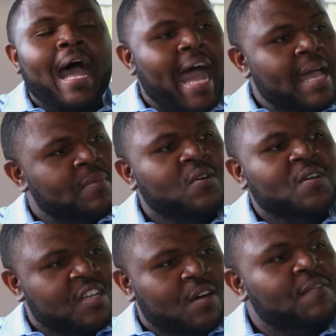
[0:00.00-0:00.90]
I am
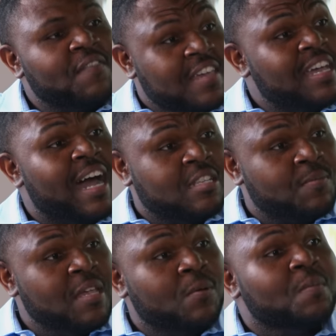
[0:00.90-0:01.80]
going to go feed God's
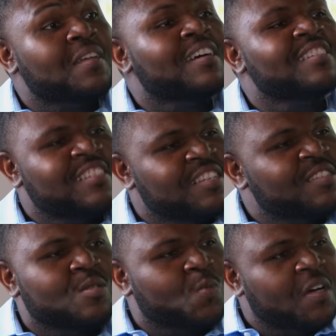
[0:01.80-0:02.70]
people because
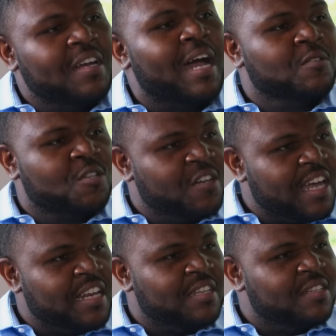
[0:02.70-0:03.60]
this is what I was
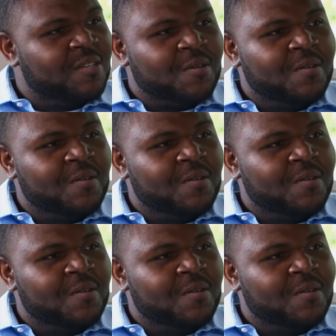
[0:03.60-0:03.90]
created to do.